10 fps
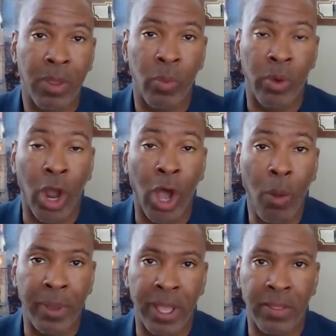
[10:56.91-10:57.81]
we are
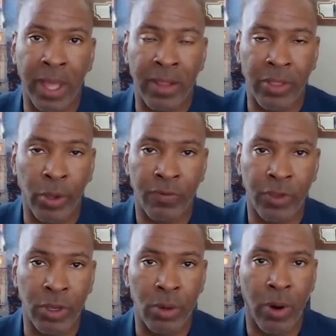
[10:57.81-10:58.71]
hoping that those
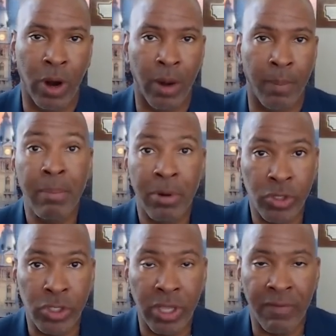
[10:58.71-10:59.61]
of you who are
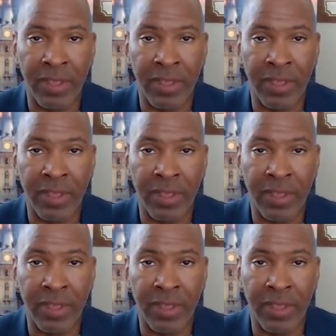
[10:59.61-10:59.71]
members of the